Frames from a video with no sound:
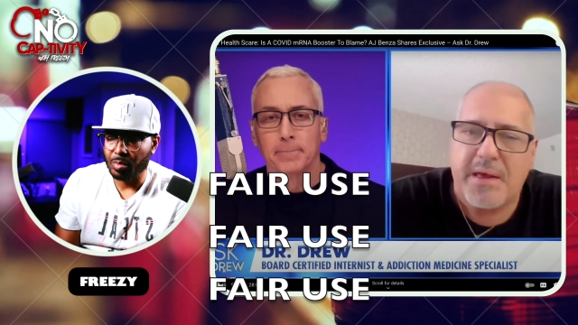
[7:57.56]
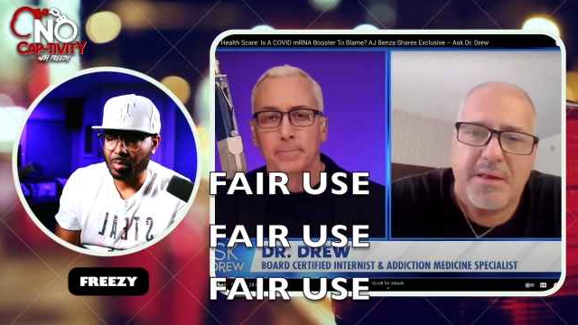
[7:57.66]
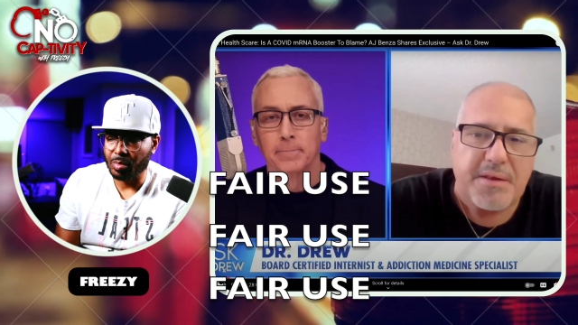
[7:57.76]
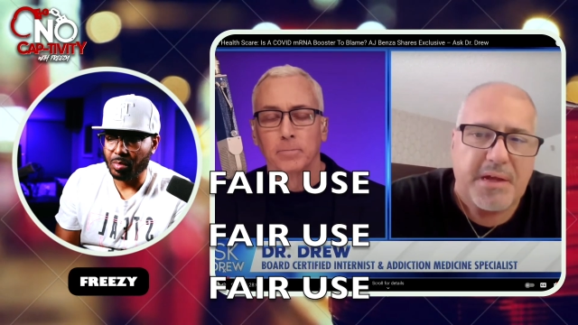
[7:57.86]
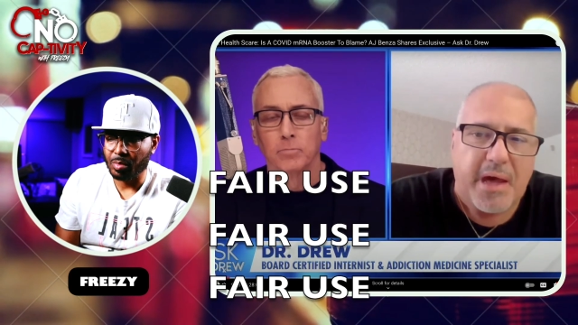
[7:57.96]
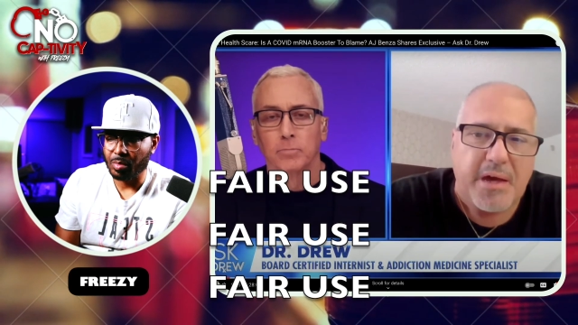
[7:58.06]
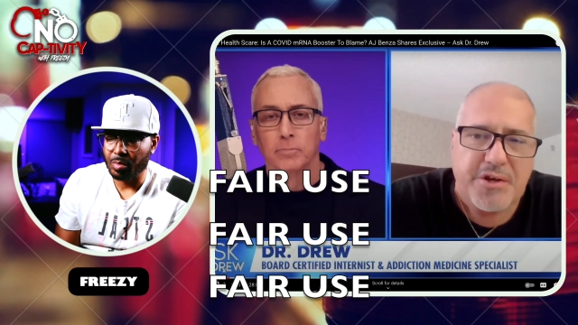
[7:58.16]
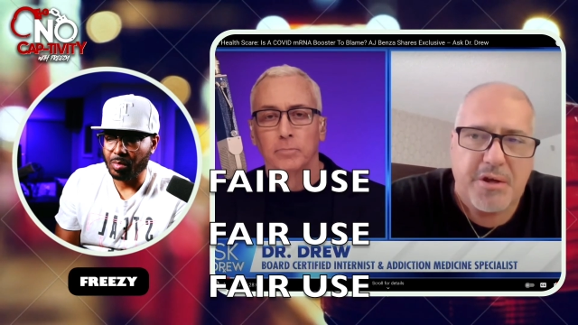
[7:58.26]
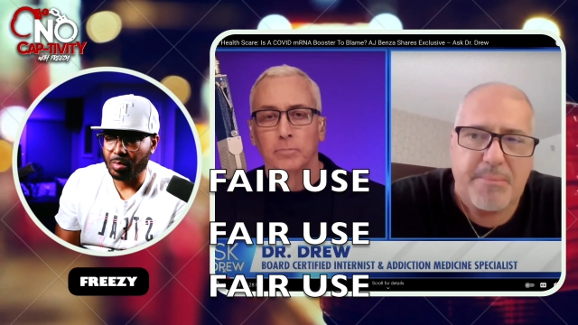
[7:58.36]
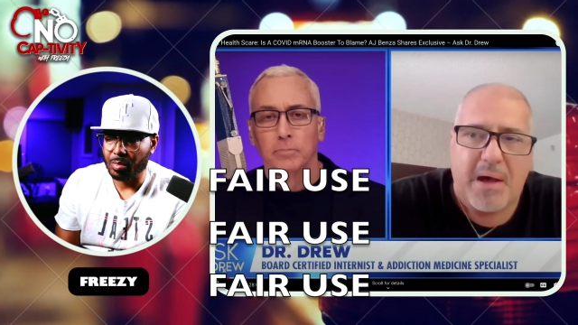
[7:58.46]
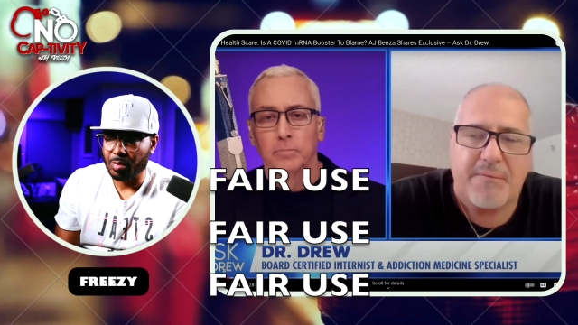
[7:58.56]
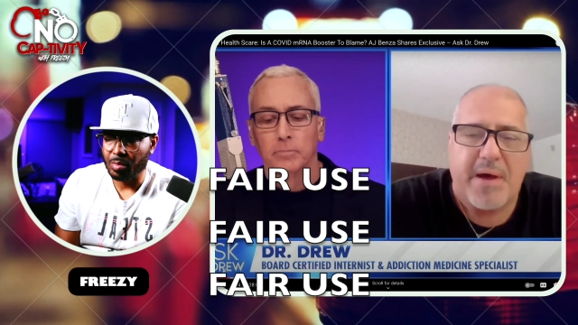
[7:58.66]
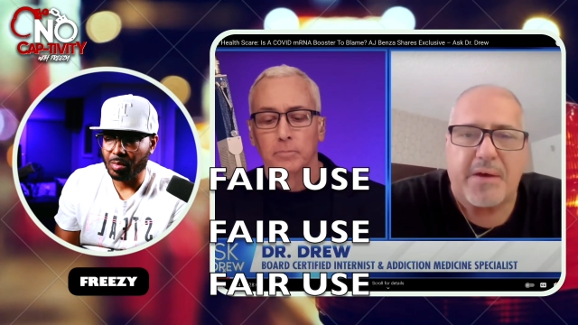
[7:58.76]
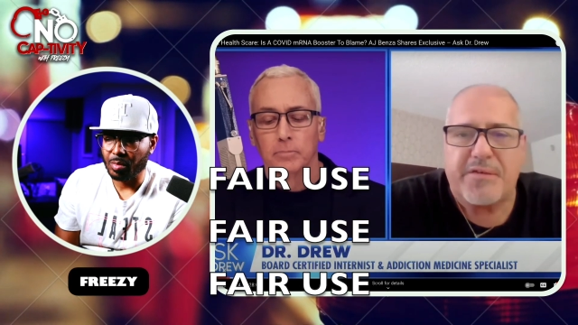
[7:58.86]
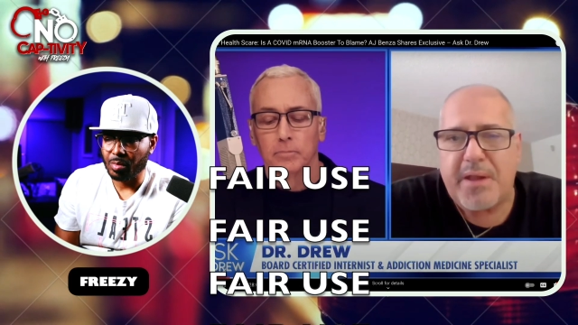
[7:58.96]
Speaker 1: They don't give any
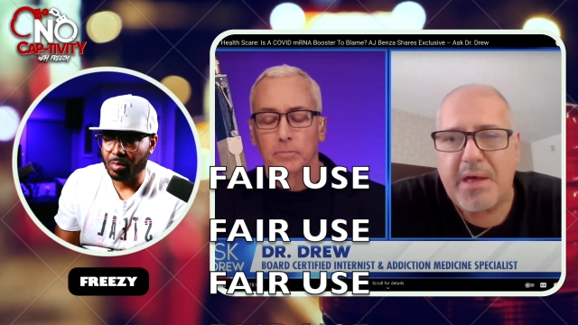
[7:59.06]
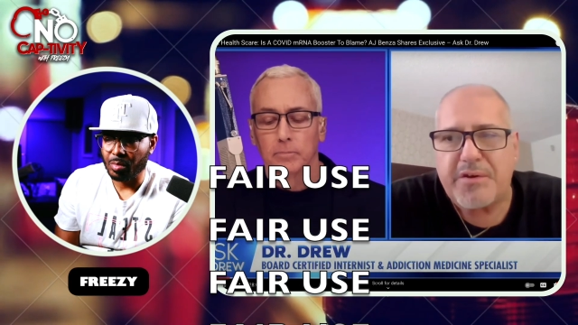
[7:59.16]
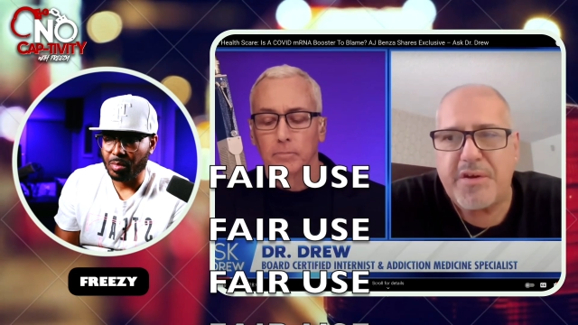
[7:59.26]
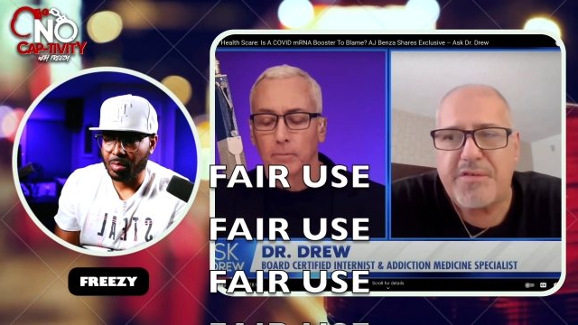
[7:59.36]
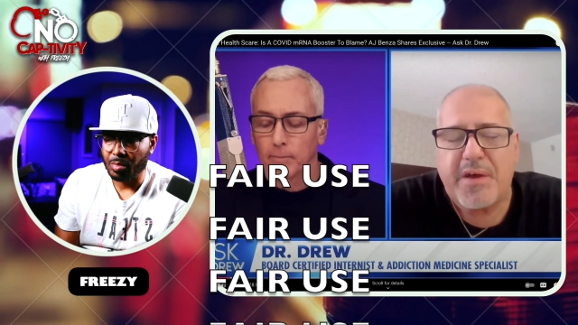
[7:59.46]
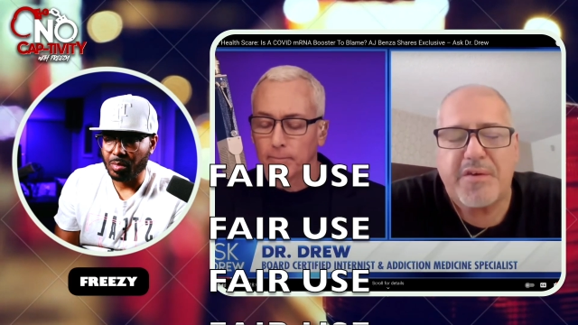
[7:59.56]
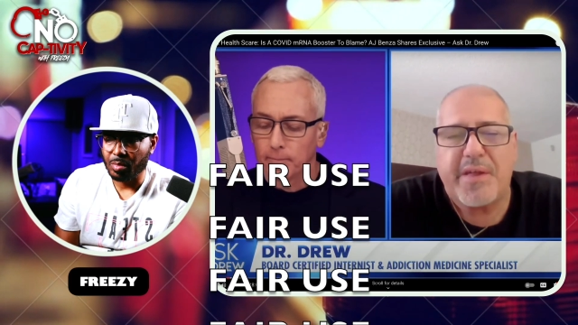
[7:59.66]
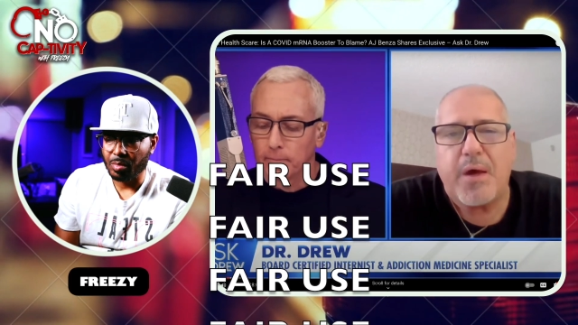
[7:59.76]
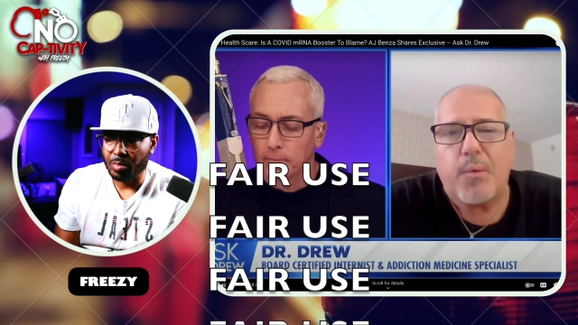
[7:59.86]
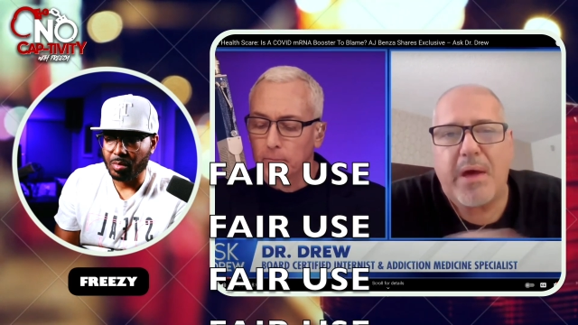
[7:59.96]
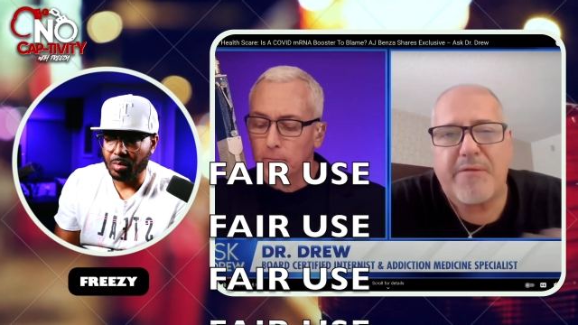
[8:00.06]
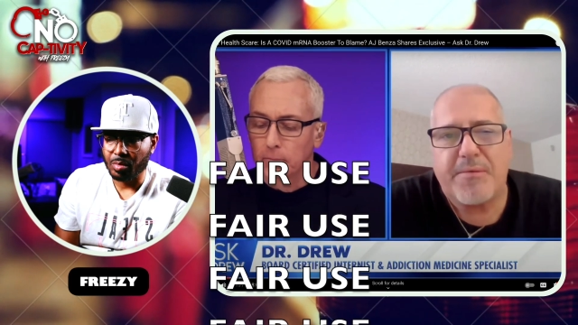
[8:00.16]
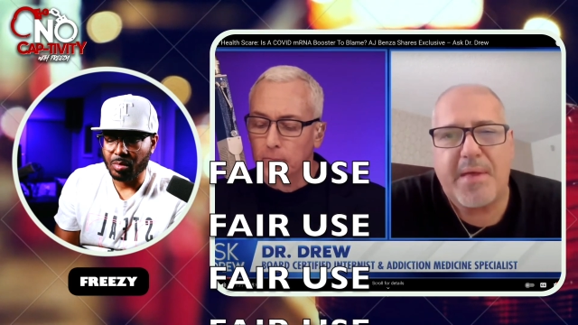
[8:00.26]
indication about vaccinations. They